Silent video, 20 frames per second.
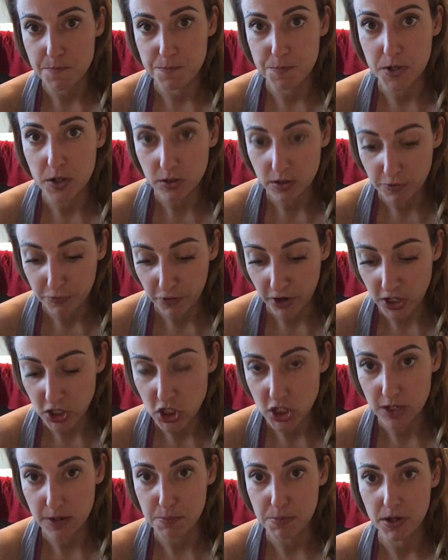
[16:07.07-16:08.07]
build a
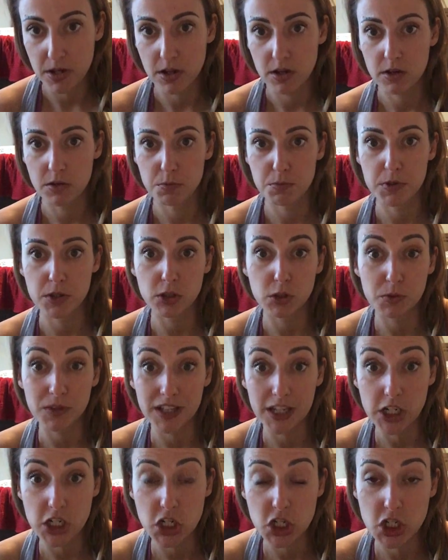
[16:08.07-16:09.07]
friendship, build a
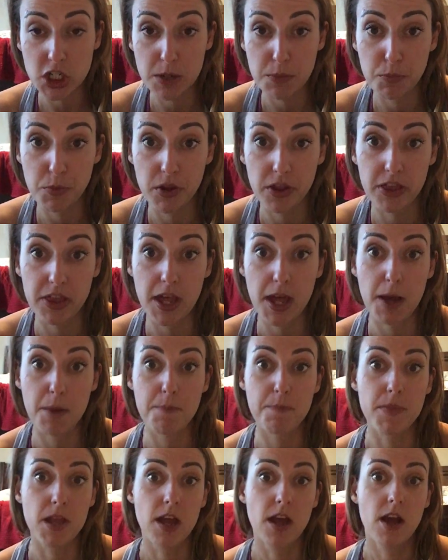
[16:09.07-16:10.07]
relationship with them,